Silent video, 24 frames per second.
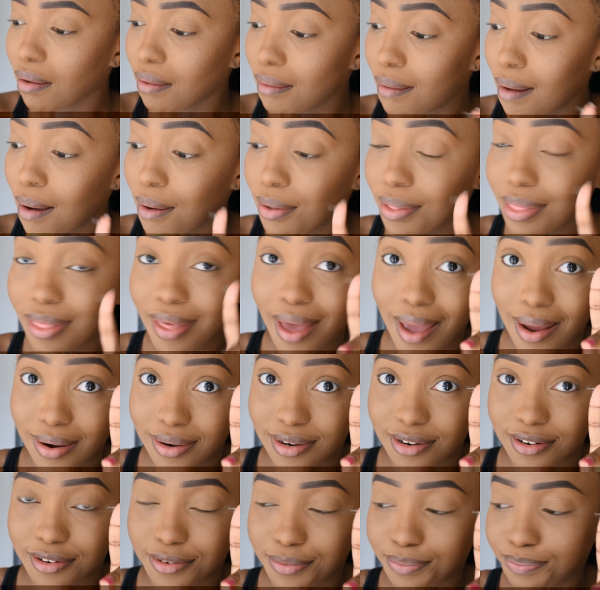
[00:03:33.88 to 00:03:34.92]
Now
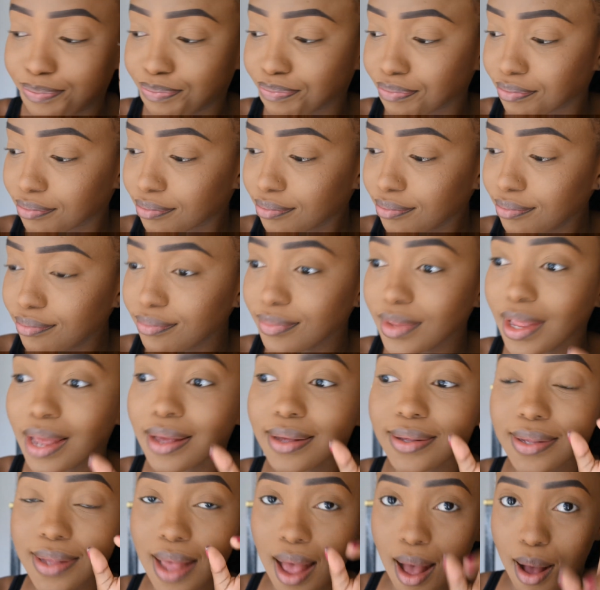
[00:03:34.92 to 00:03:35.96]
that
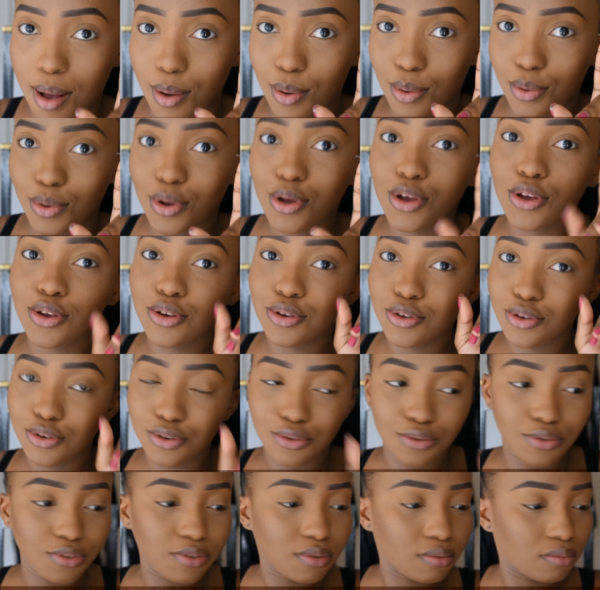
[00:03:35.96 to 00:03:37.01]
is how you